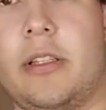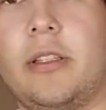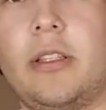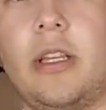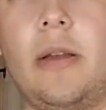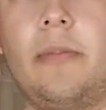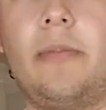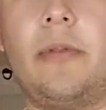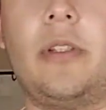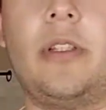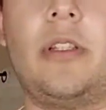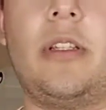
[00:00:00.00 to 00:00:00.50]

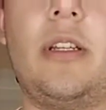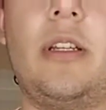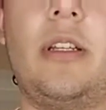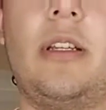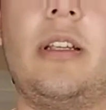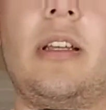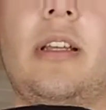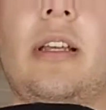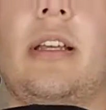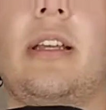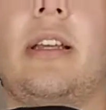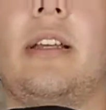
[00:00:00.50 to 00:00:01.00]
type of shit,
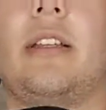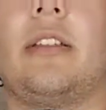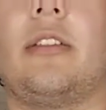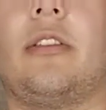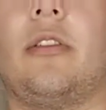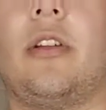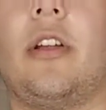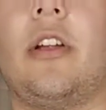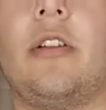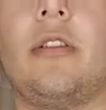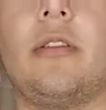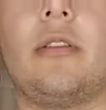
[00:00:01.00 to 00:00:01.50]
so
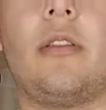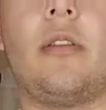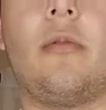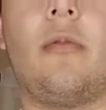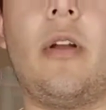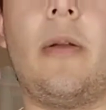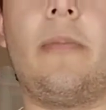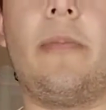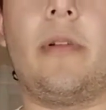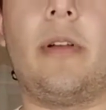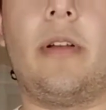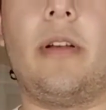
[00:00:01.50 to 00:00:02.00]
here's the
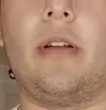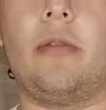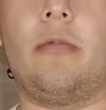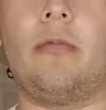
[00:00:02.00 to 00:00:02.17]
replica